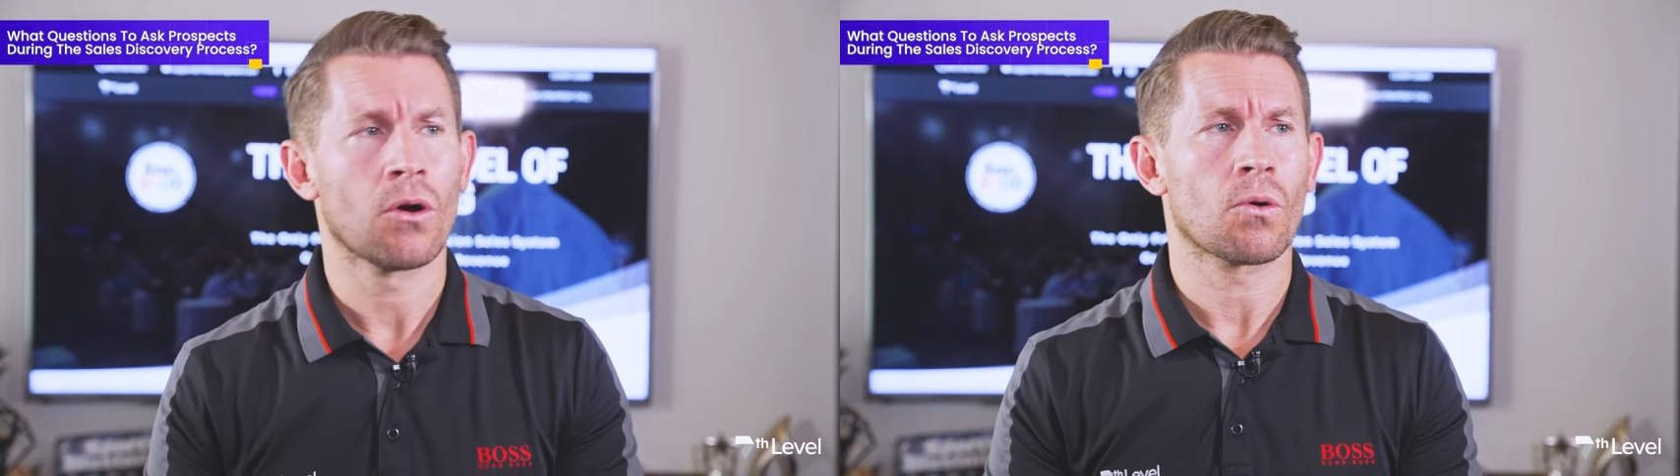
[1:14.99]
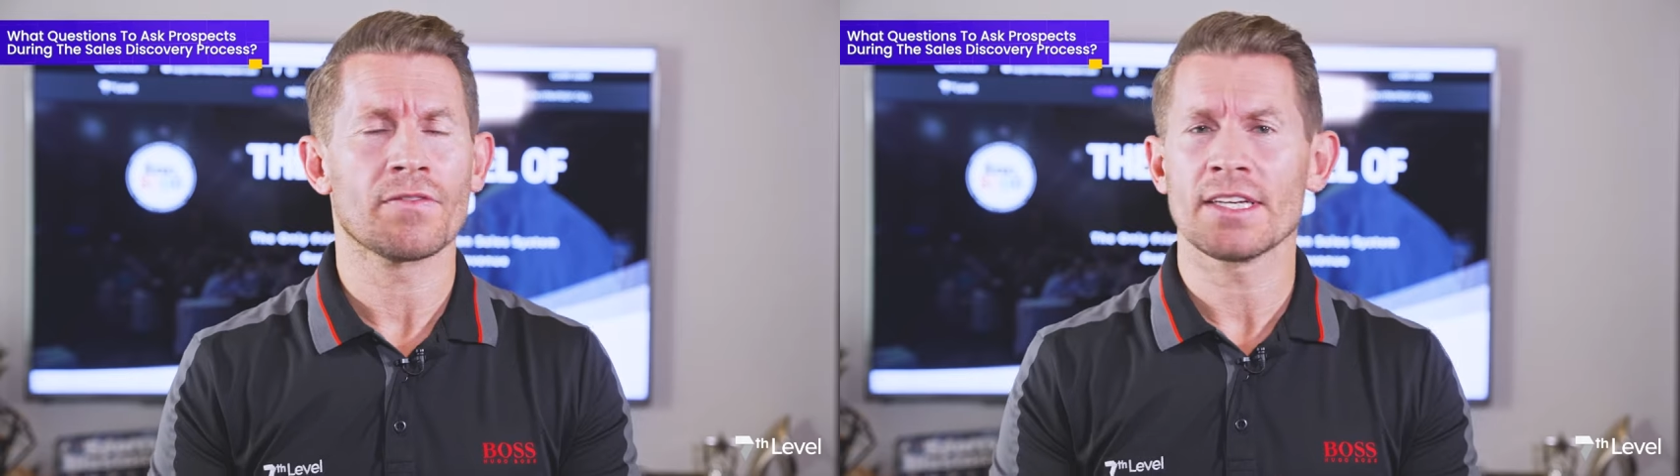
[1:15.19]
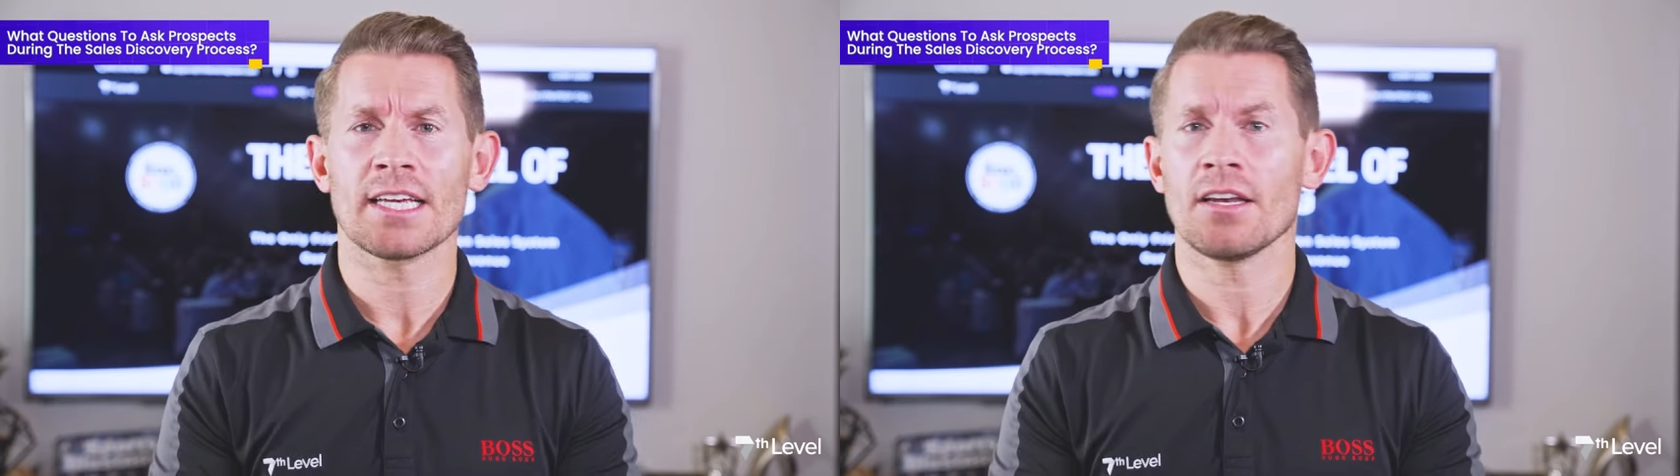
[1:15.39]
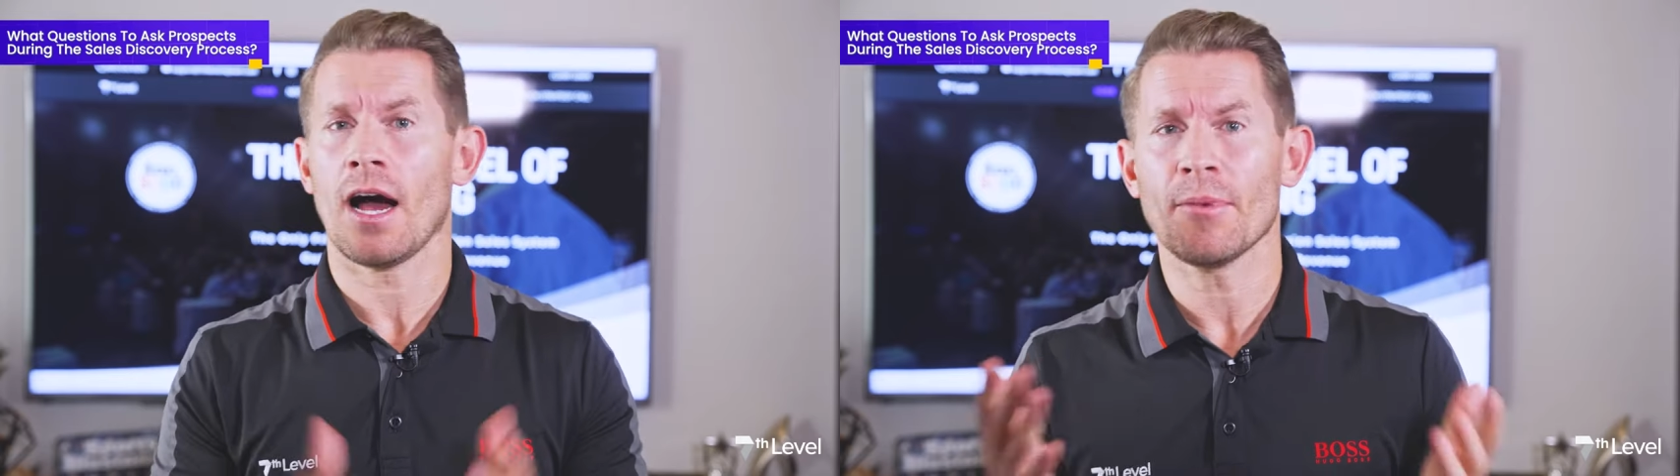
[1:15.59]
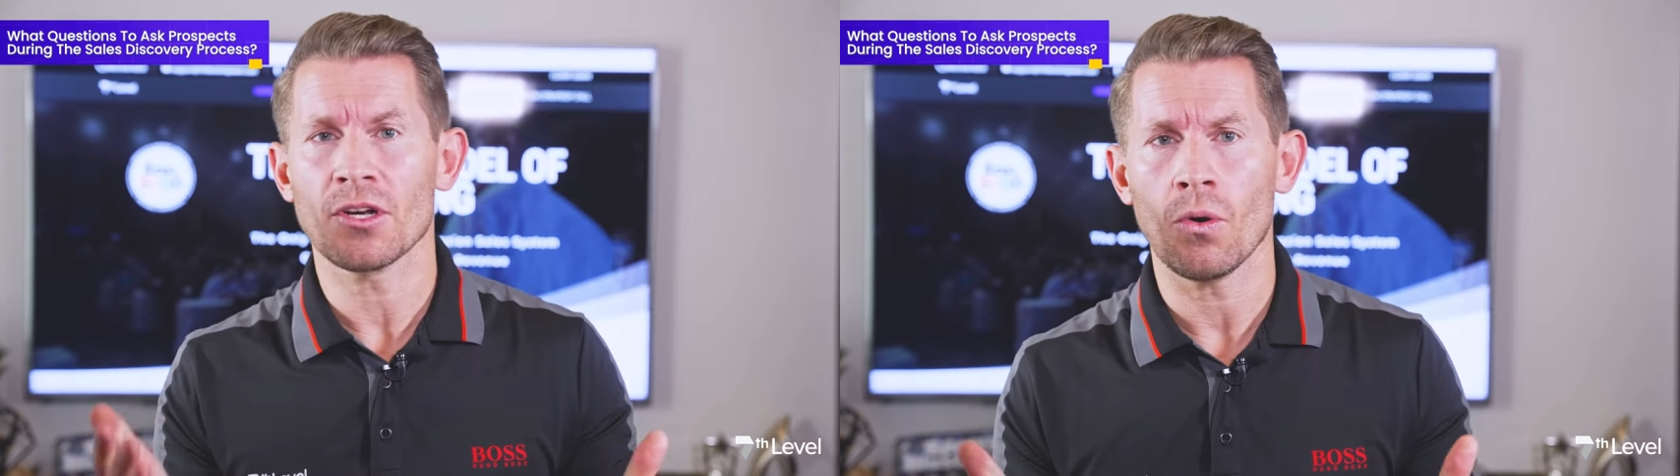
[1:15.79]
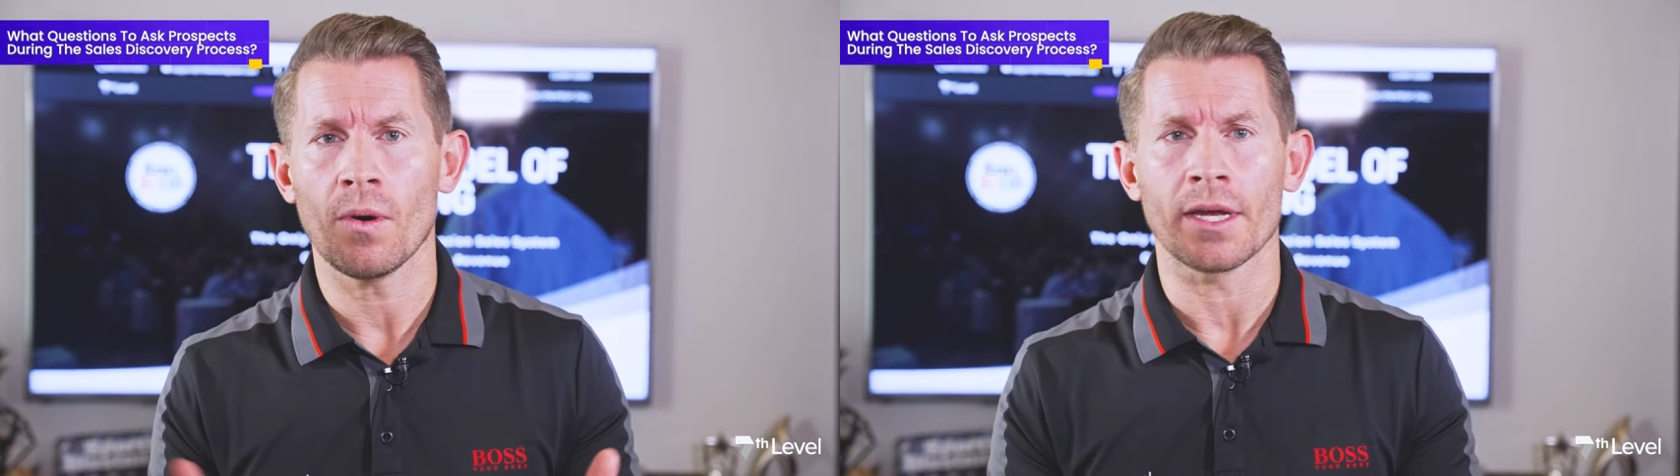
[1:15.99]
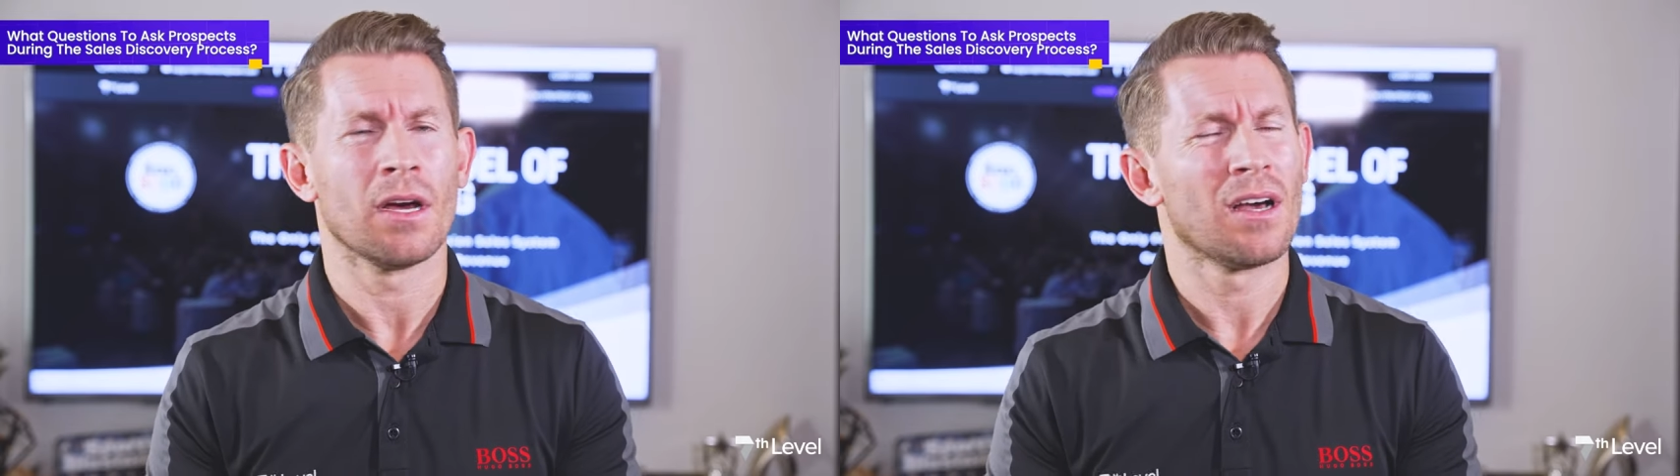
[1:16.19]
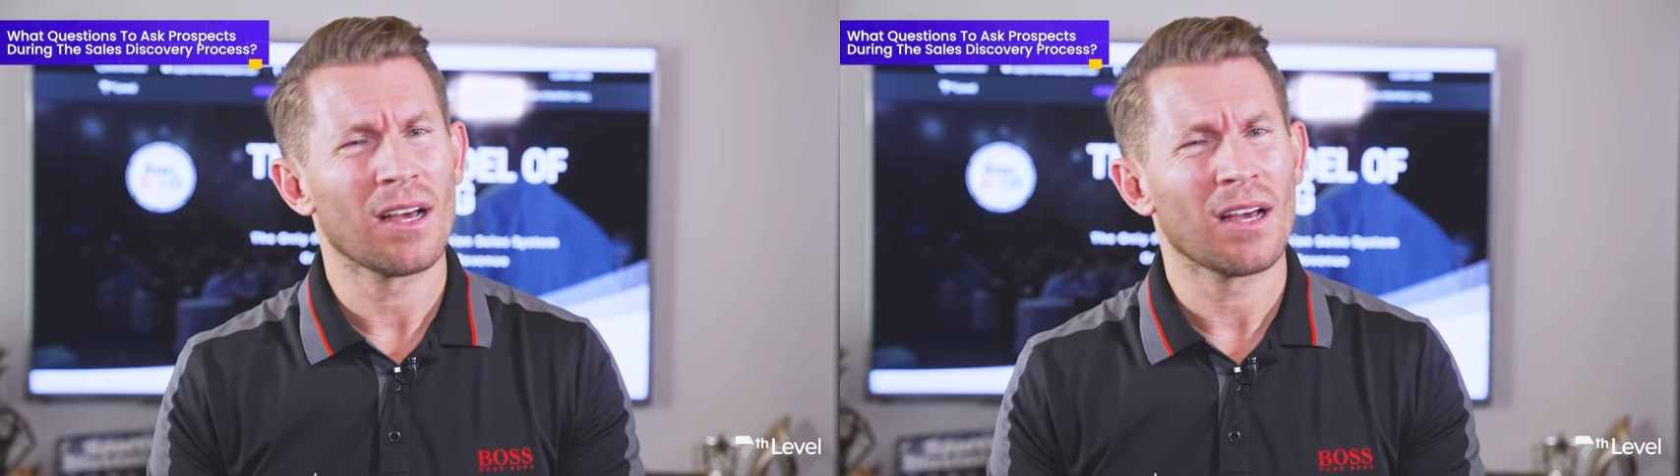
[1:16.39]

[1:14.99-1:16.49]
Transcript: Or if they said, I'm annoyed,